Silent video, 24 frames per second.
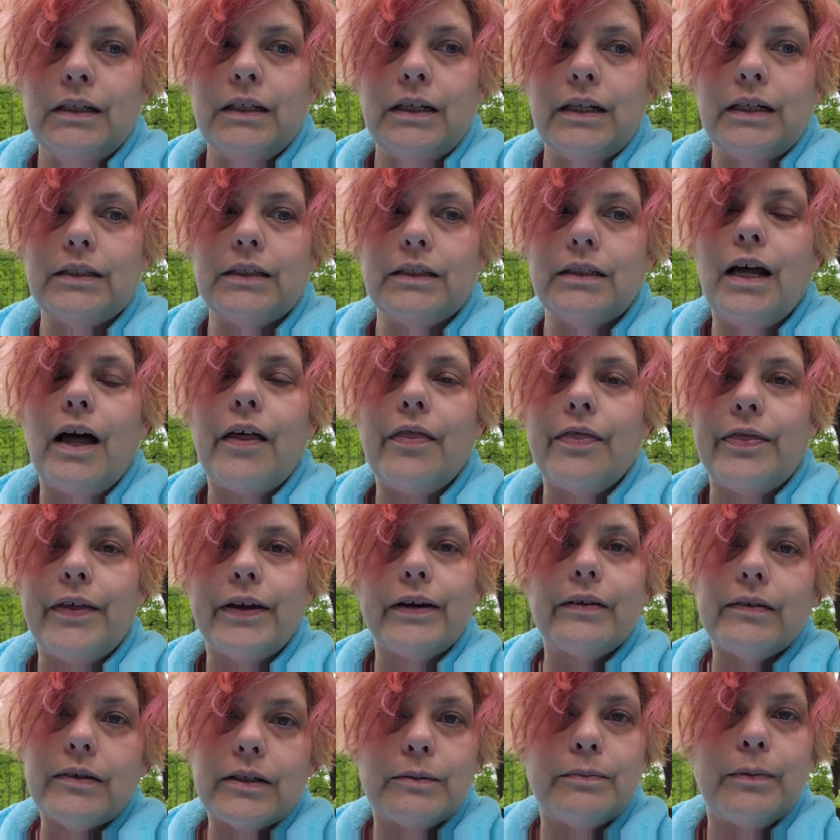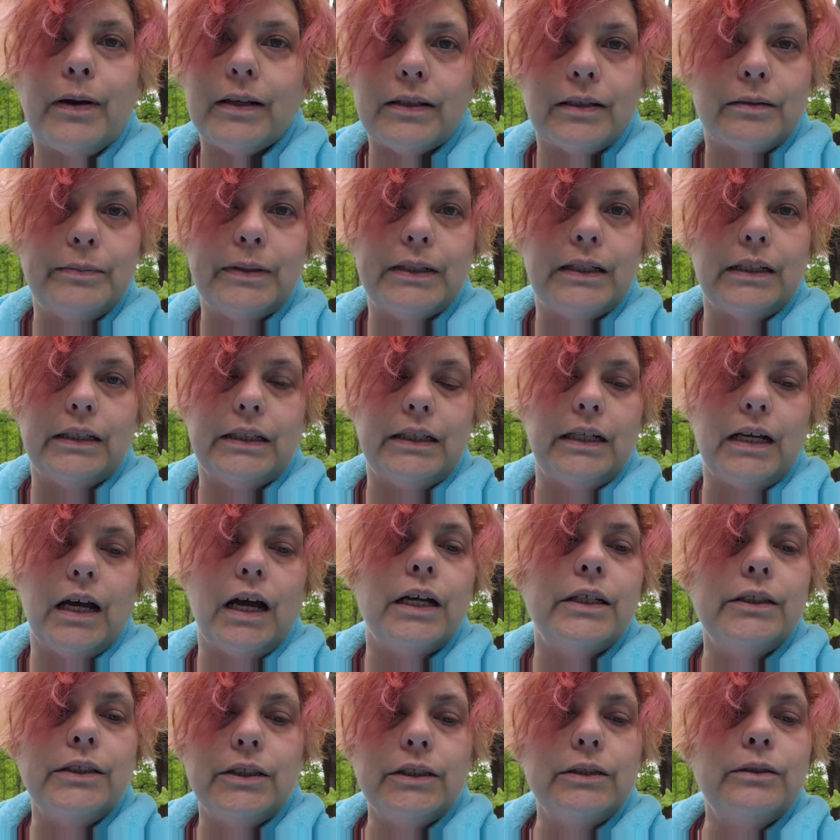It's not their responsibility to
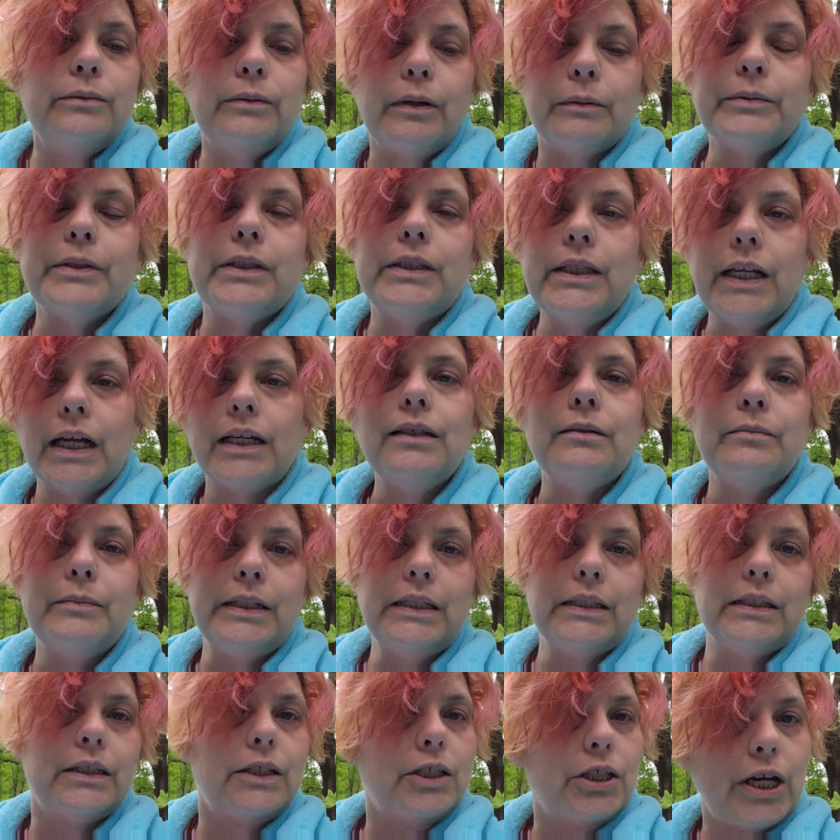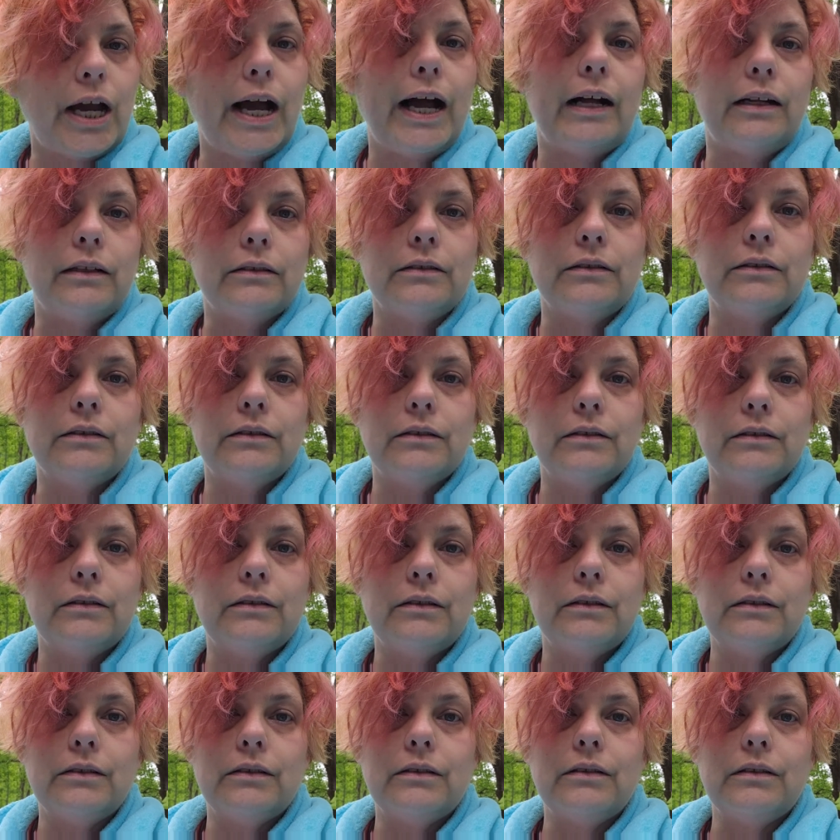undo what was done to me as a child.
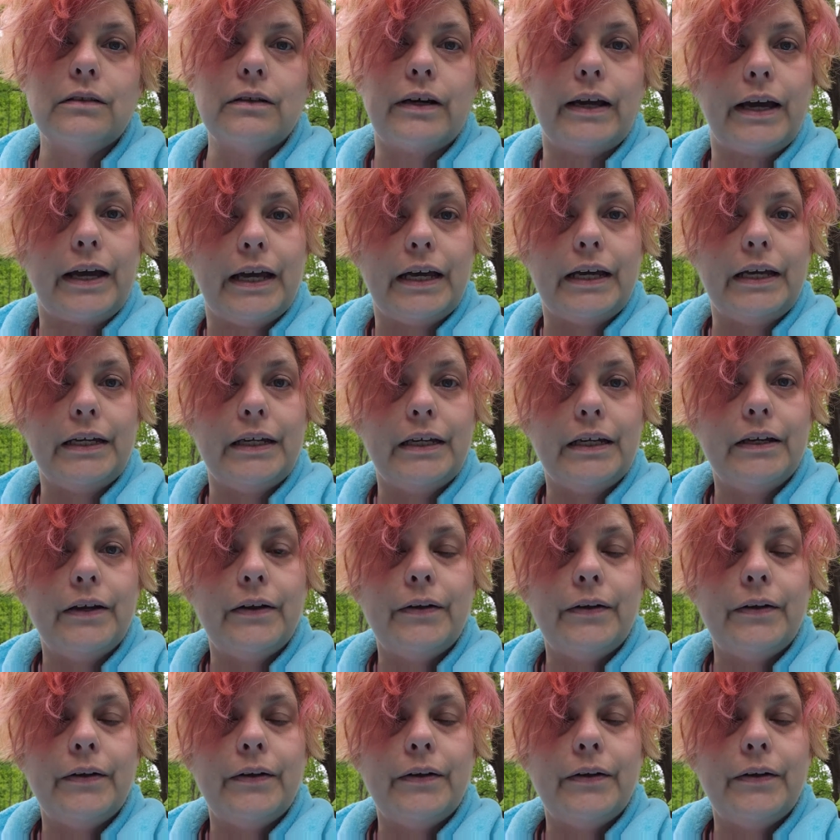Okay?